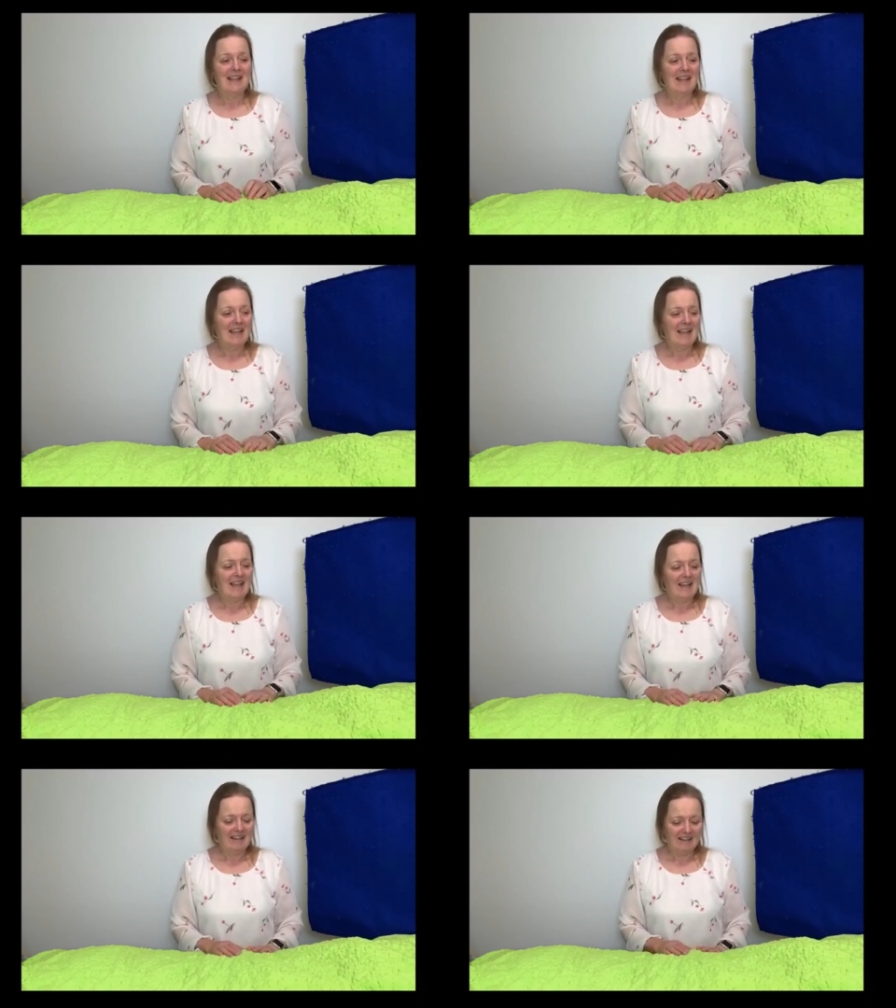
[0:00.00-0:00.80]

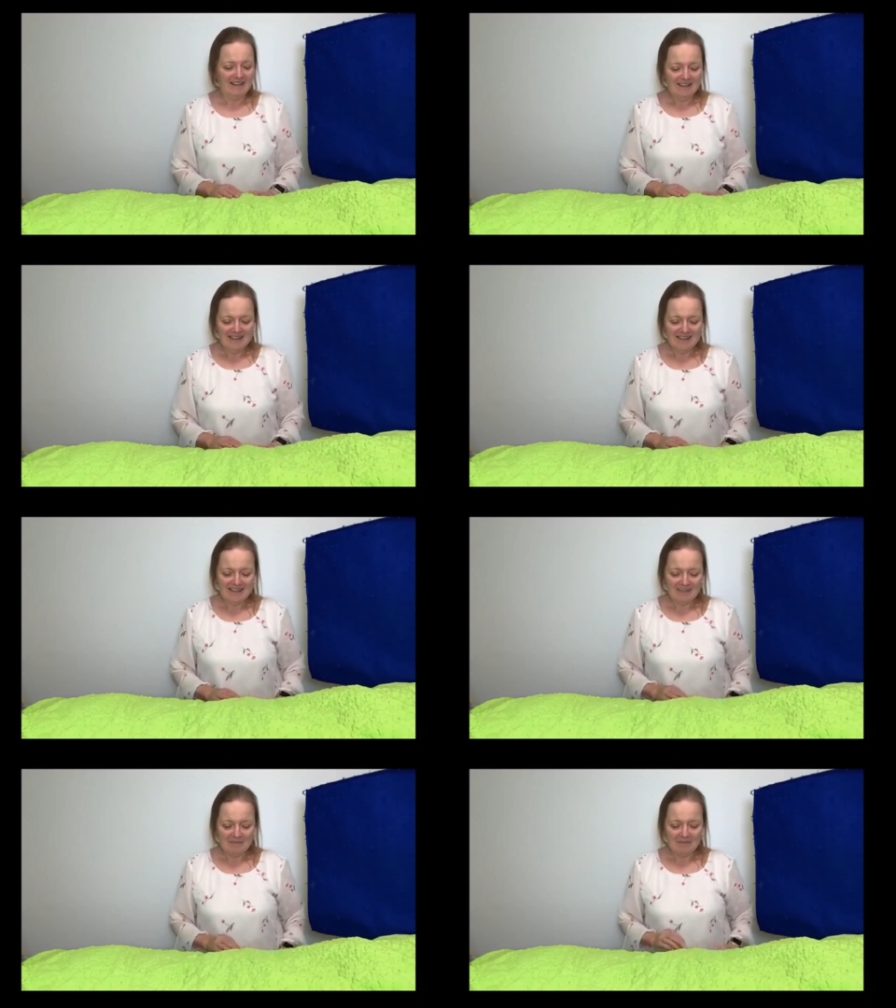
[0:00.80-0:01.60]
And
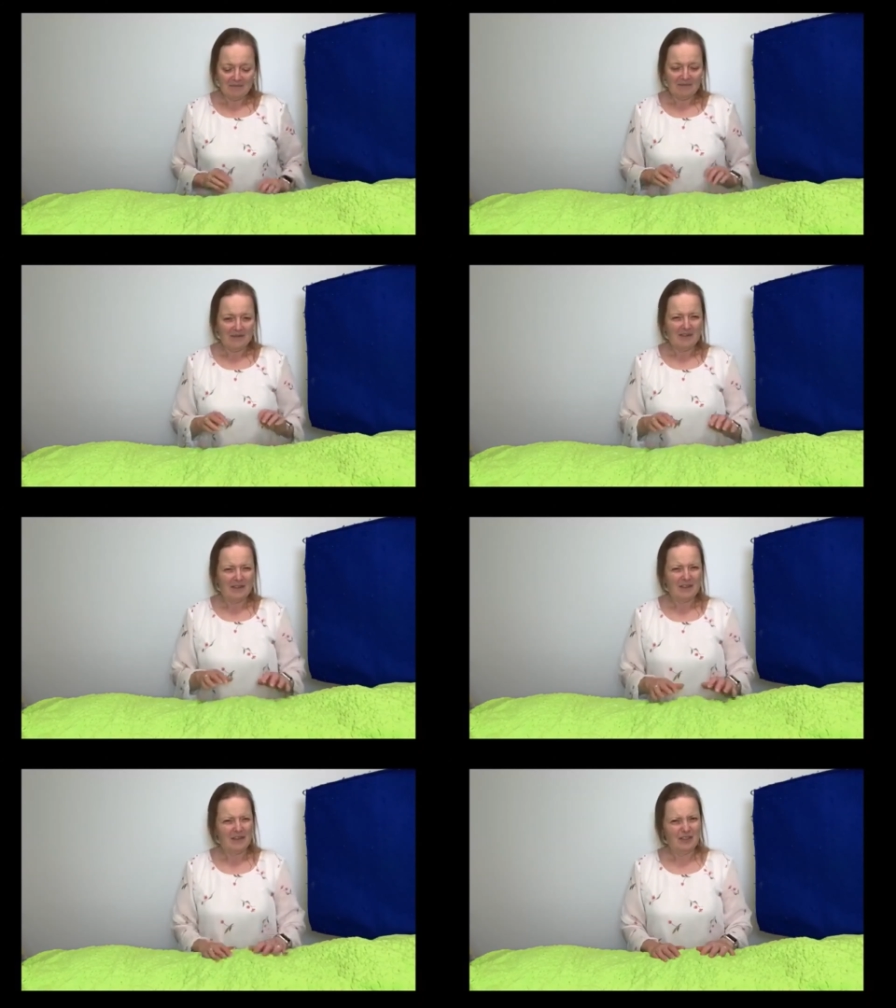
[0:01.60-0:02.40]

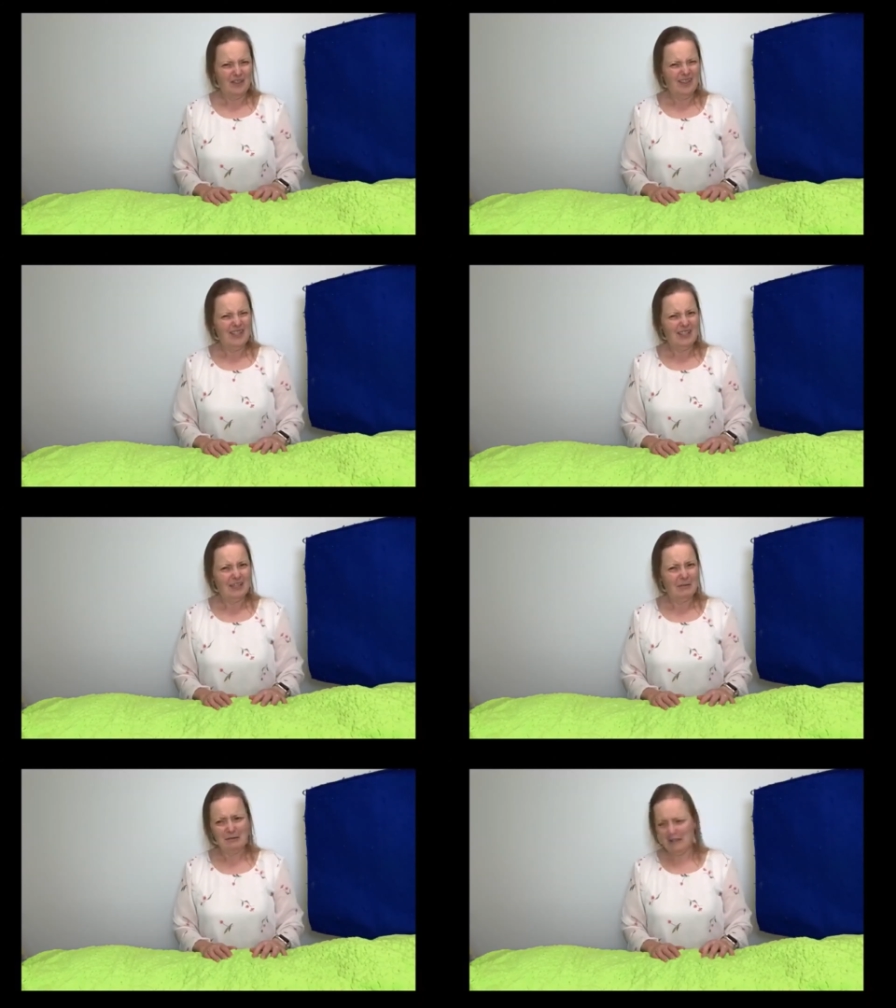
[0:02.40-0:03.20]
did you
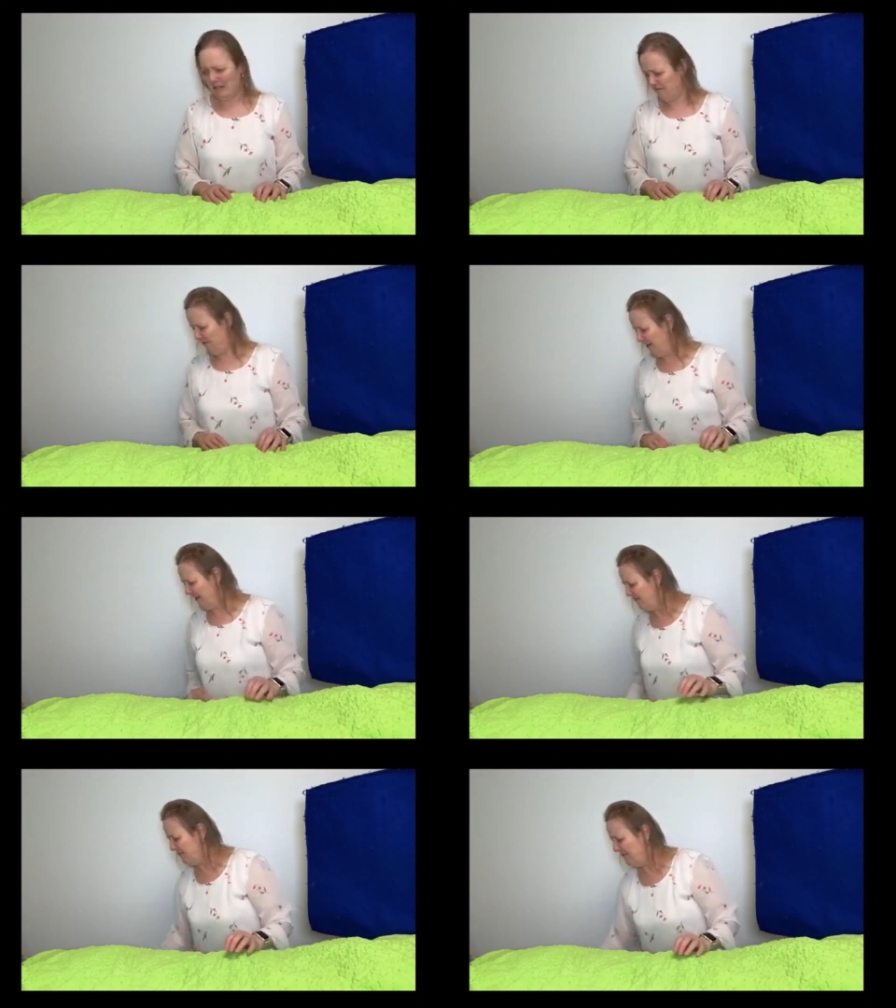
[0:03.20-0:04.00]
know that
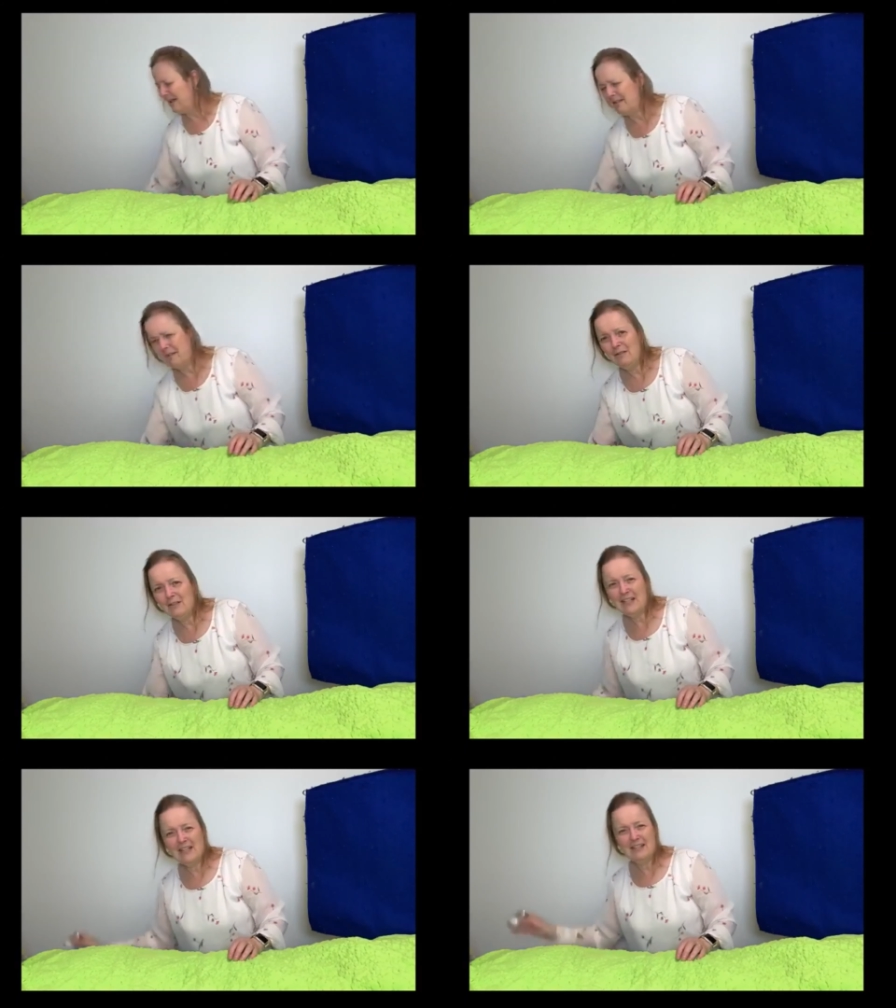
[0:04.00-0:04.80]
we've made all
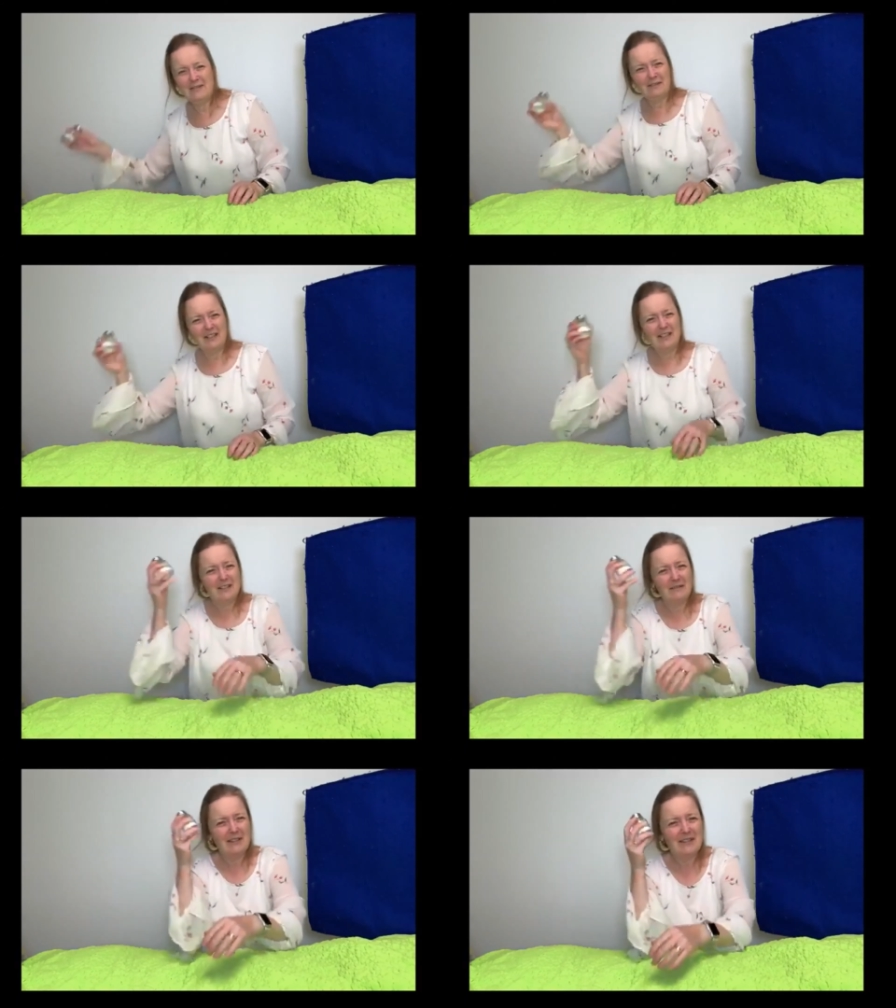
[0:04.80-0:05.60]
kinds of things
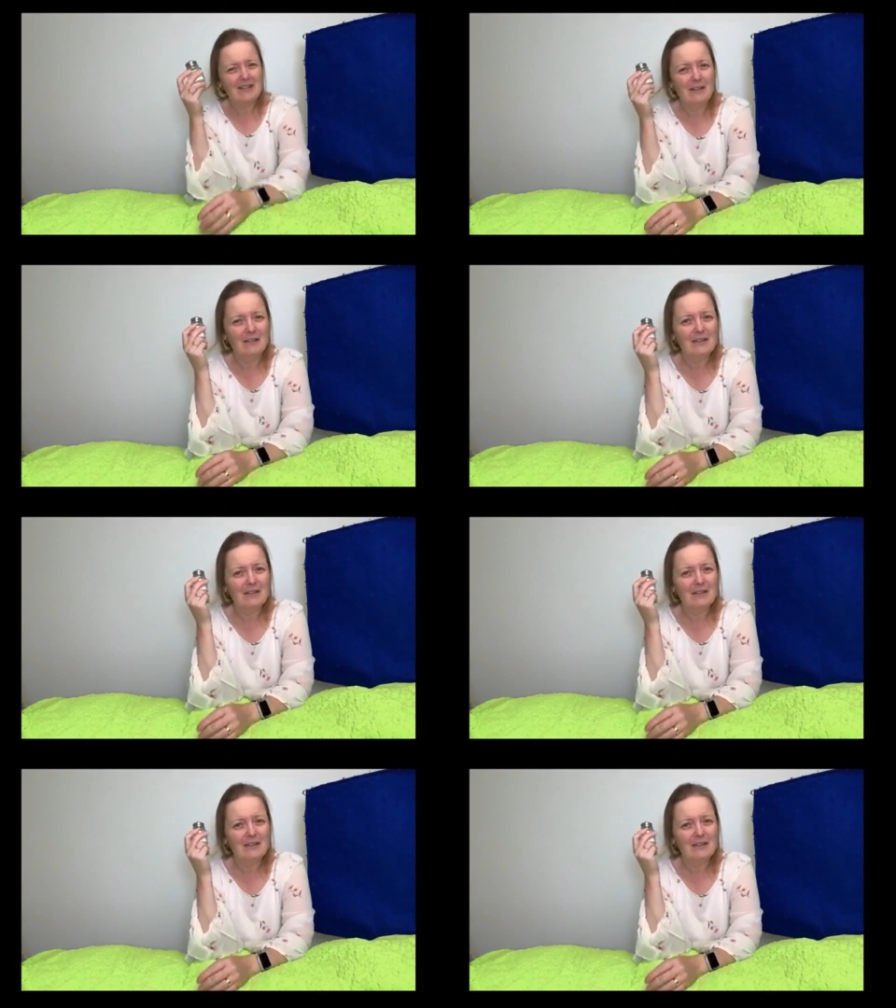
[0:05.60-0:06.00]
with salt?